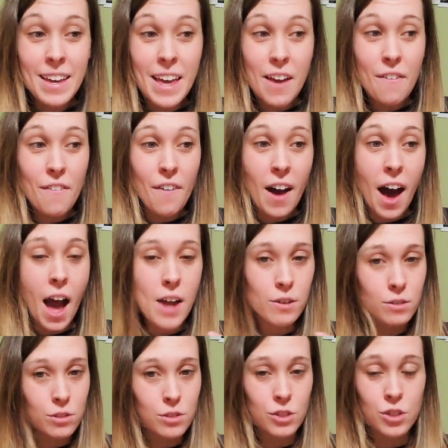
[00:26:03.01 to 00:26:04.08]
if I
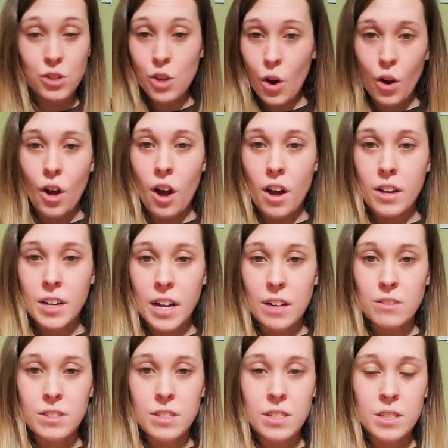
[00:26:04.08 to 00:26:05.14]
don't go to haunted
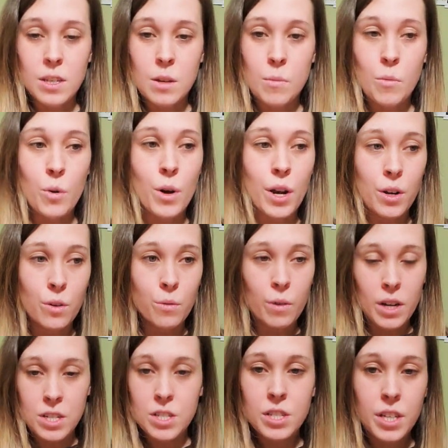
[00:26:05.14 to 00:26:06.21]
houses anymore, I don't
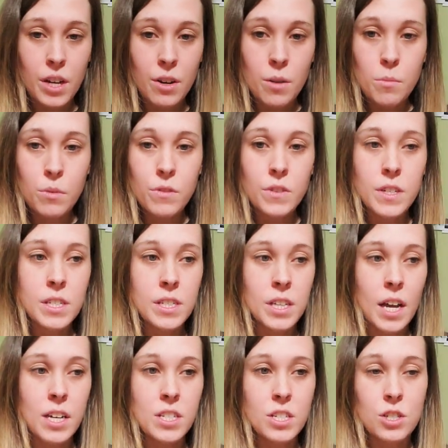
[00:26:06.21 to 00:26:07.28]
watch scary movies,
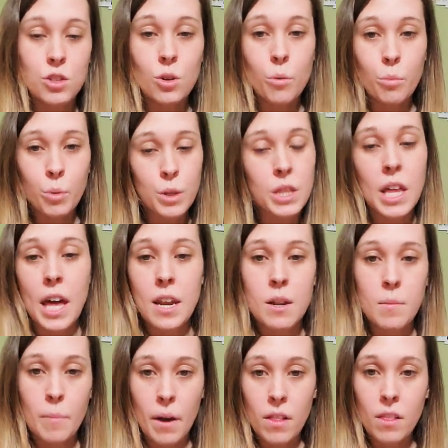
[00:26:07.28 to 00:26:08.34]
I just don't put that
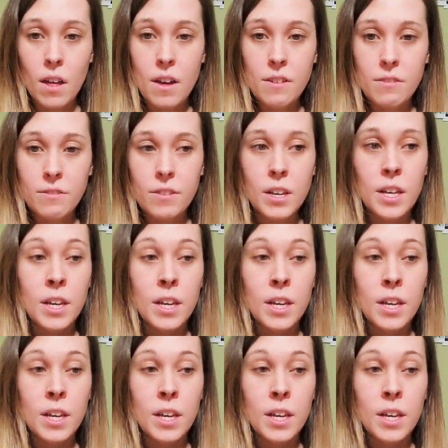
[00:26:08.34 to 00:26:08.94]
in my life.